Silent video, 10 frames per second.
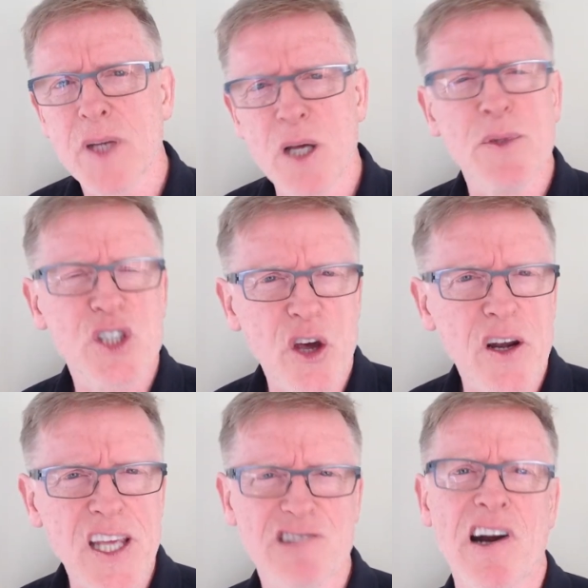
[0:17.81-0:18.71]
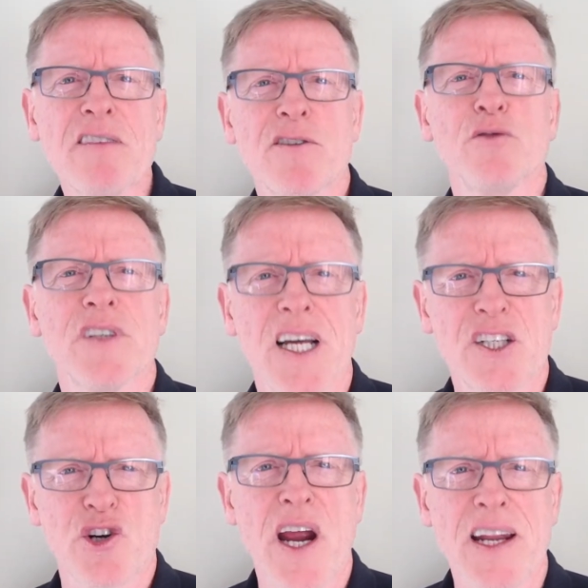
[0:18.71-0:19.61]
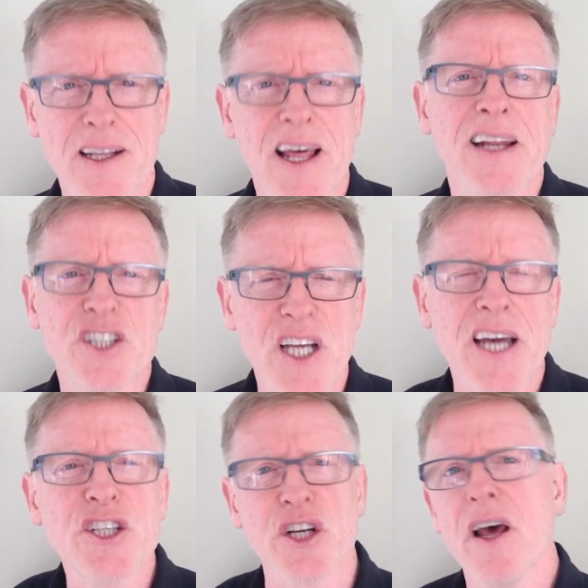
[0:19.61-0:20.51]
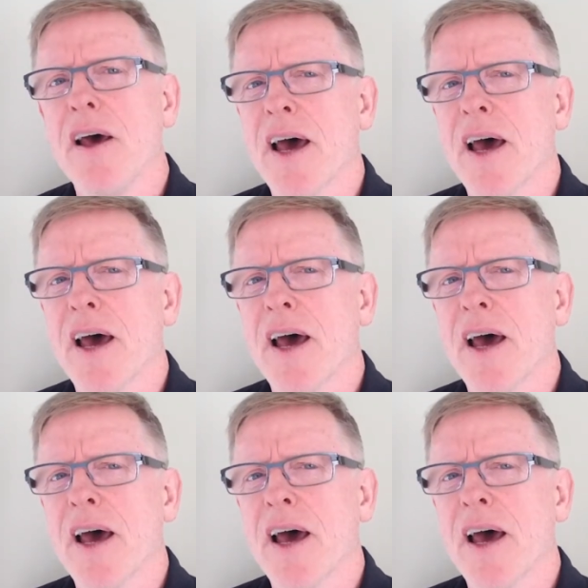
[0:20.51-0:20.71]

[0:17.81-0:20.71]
And I'm eternally grateful for that training and that education.